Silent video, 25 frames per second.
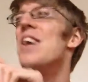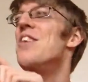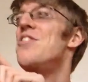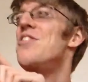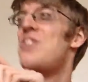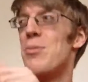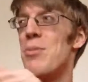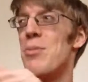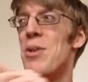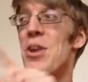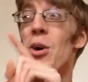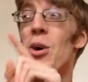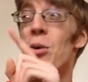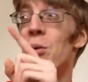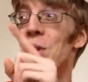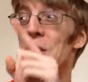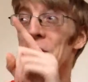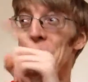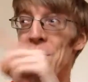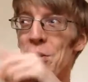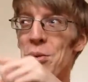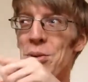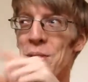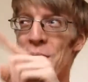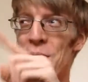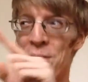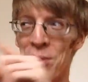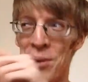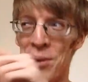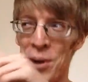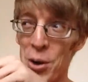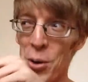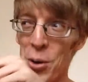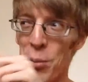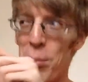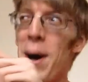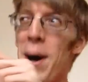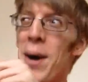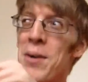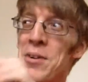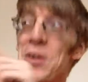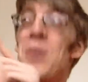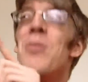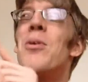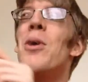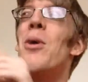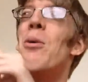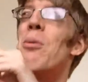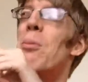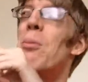Something only you gonna know about,
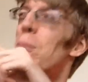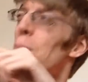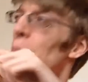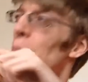you gonna